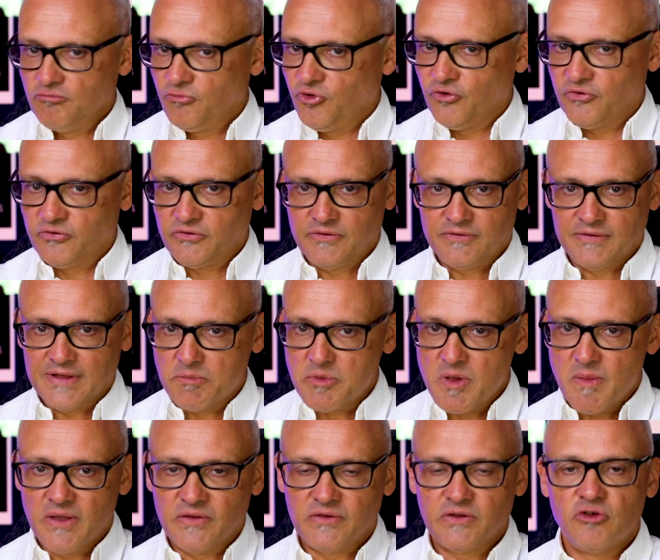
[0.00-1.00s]
Just send
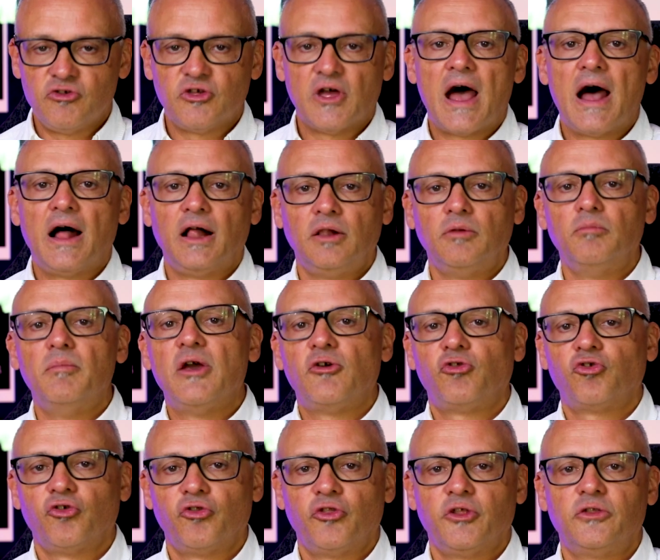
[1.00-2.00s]
me a message. I'll make
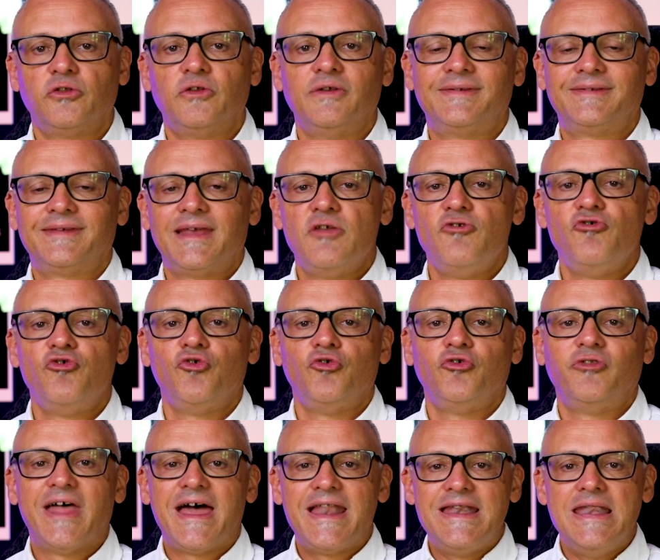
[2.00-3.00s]
sure that to send
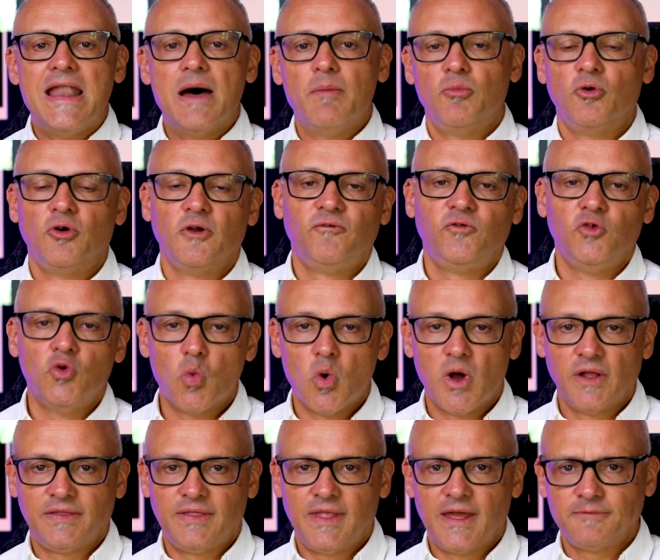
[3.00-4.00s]
you that number if you
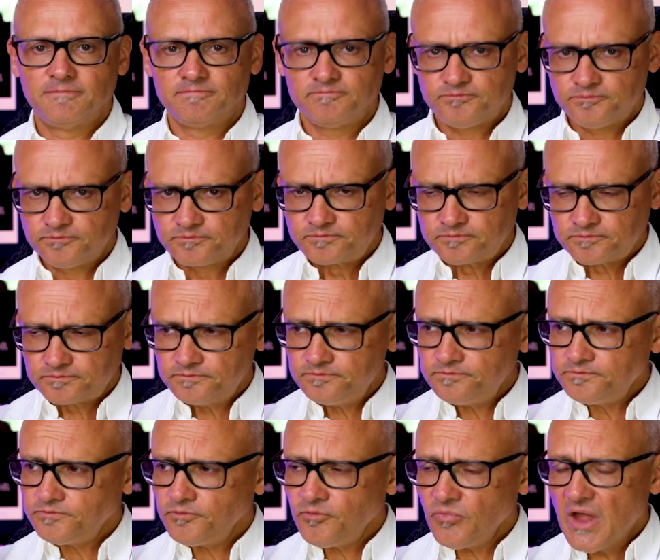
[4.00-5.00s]
want that.
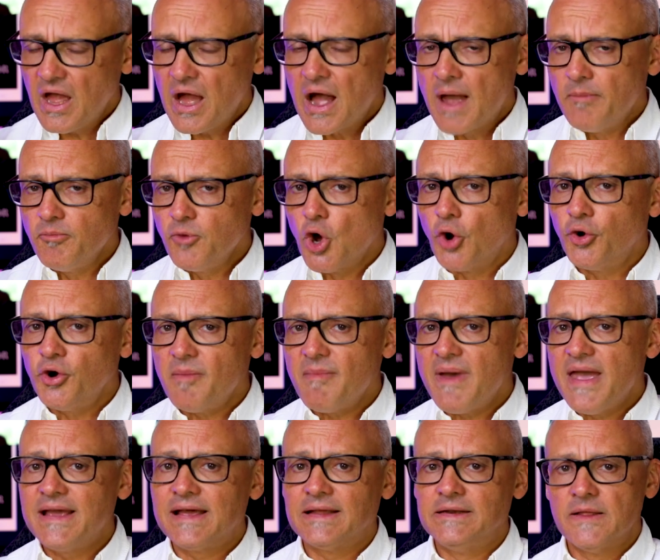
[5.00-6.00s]
I'm going to
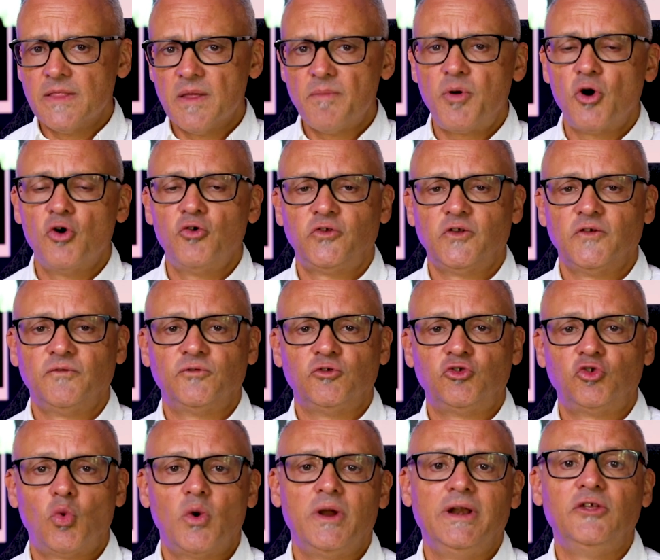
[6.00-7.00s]
make another poster for
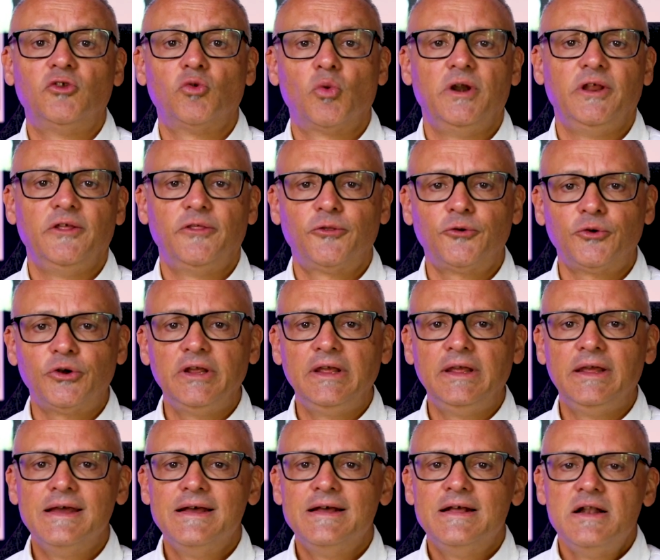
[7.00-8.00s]
2023,
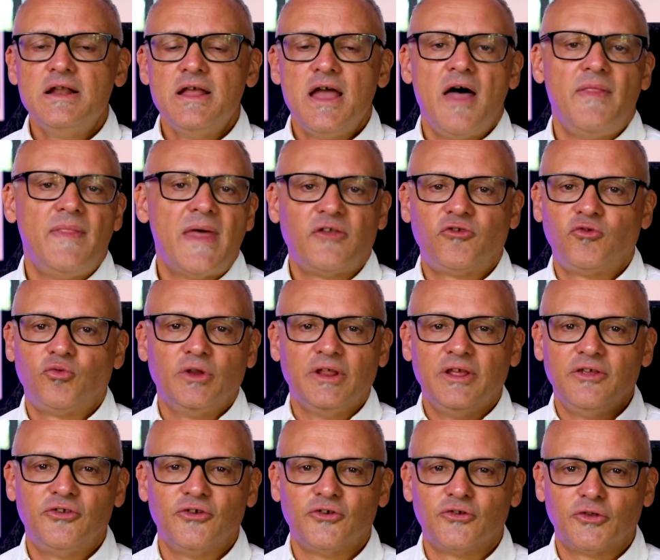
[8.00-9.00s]
and that's
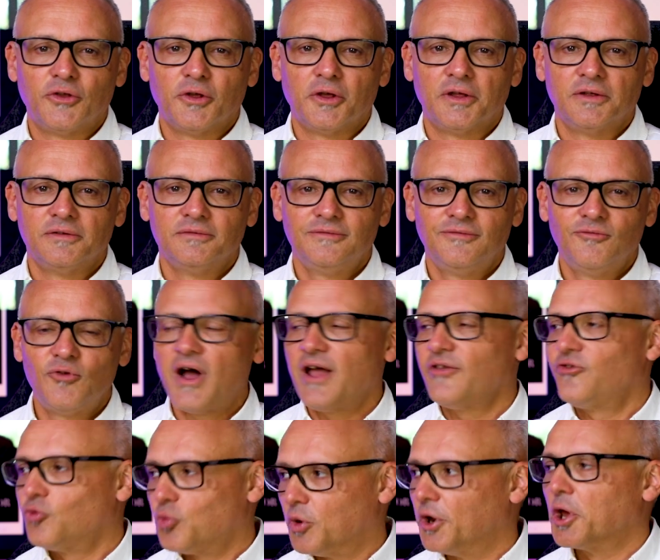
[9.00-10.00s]
really just to, I
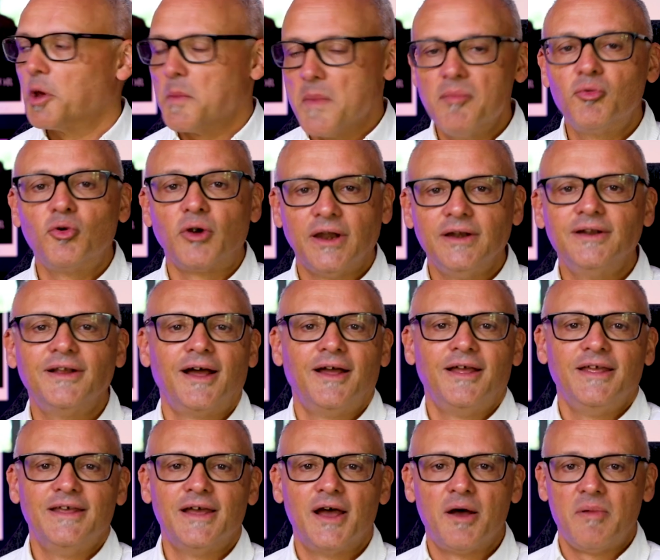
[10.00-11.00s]
just want to commemorate.
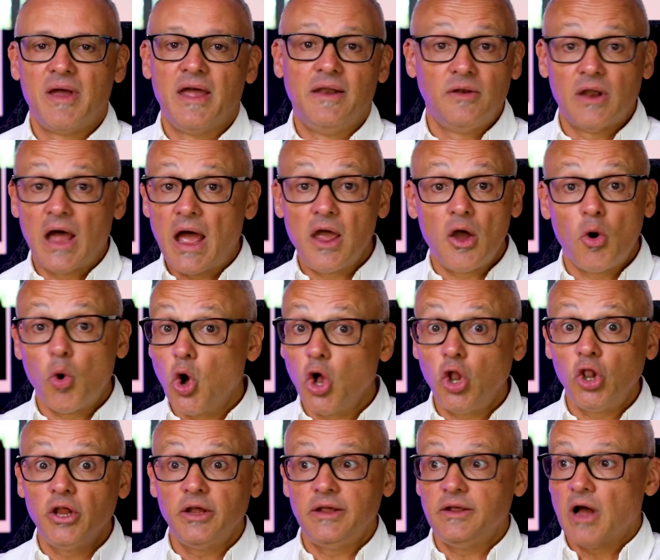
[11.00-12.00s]
I
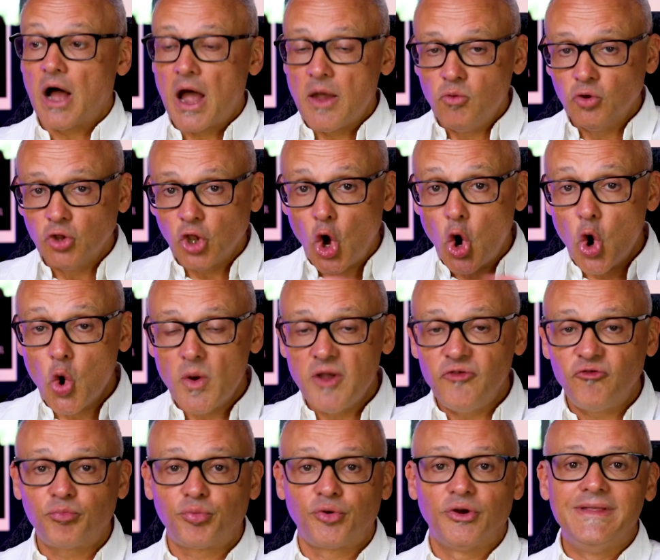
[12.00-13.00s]
will
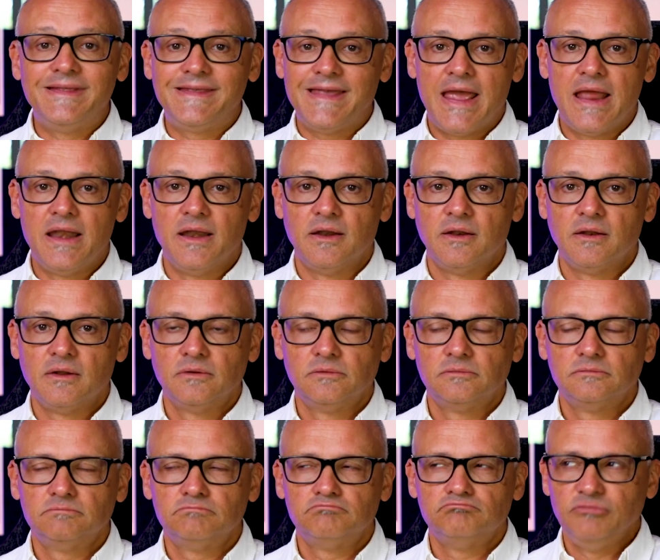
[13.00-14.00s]
always print 10.
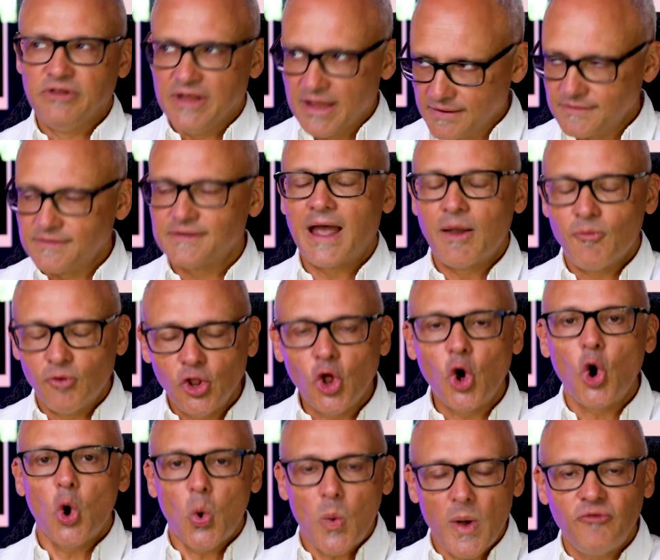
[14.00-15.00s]
Yes, I will
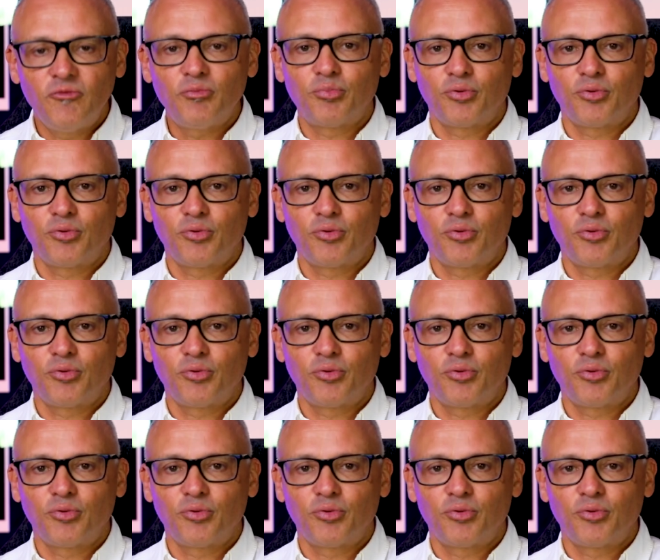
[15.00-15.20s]
always